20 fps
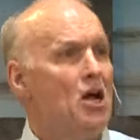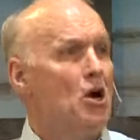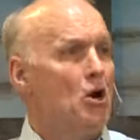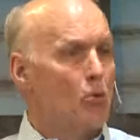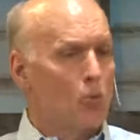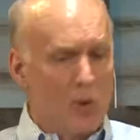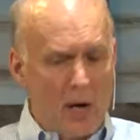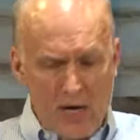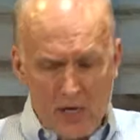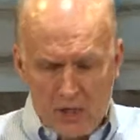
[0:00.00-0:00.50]

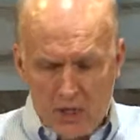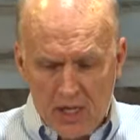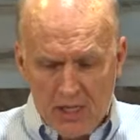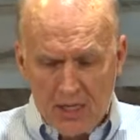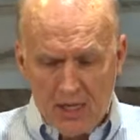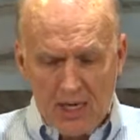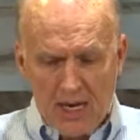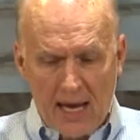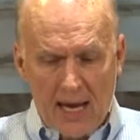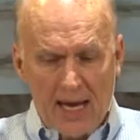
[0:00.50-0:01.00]
raising the
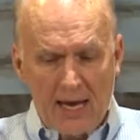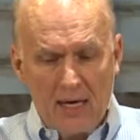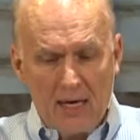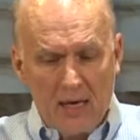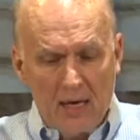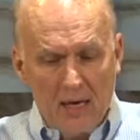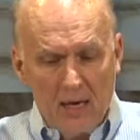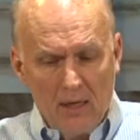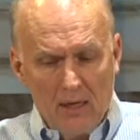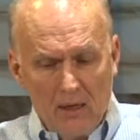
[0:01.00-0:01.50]
dead,
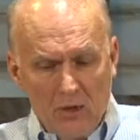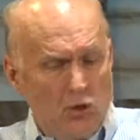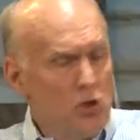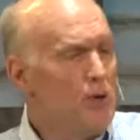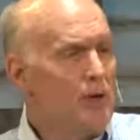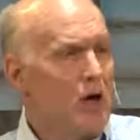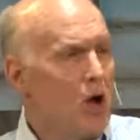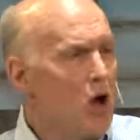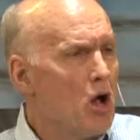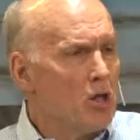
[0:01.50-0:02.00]

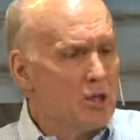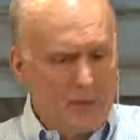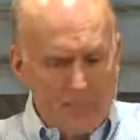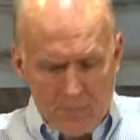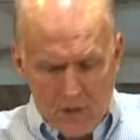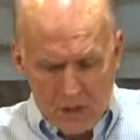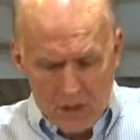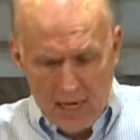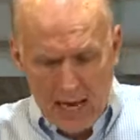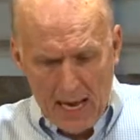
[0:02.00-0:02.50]
doing all that
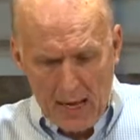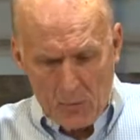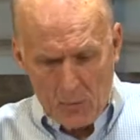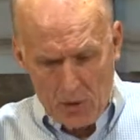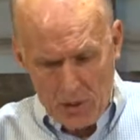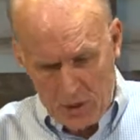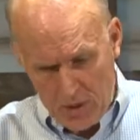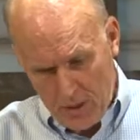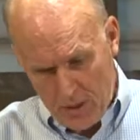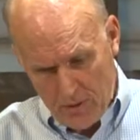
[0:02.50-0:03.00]
Messiah
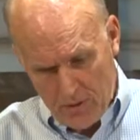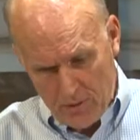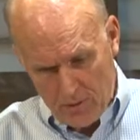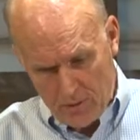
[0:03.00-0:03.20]
would do.